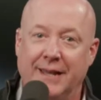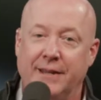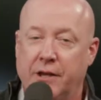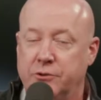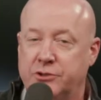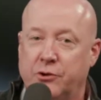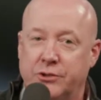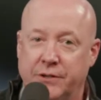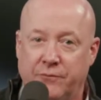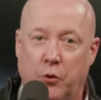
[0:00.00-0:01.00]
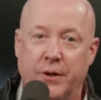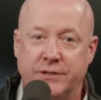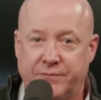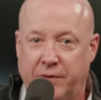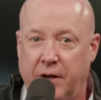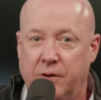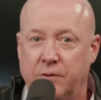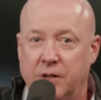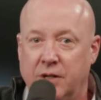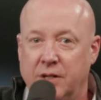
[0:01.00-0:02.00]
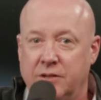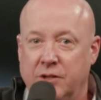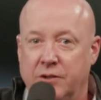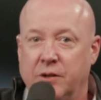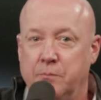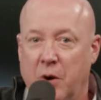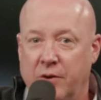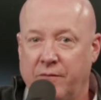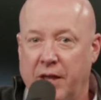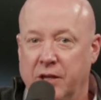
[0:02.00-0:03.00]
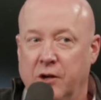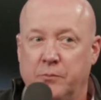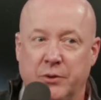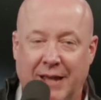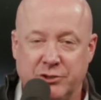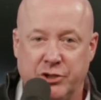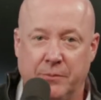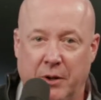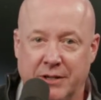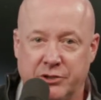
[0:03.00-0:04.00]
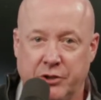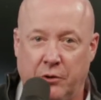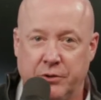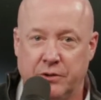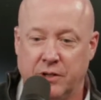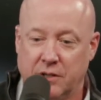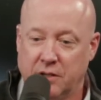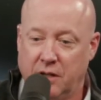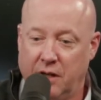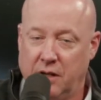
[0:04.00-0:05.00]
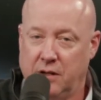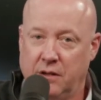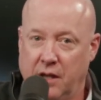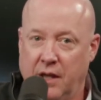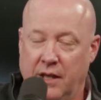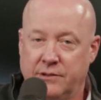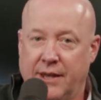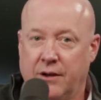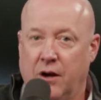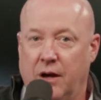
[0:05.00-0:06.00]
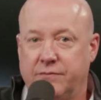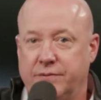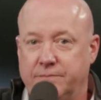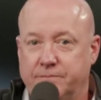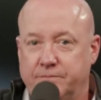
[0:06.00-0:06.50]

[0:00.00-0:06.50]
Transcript: He'd go searching for his foe to, to motivate him, put that chip on his shoulder, and take off.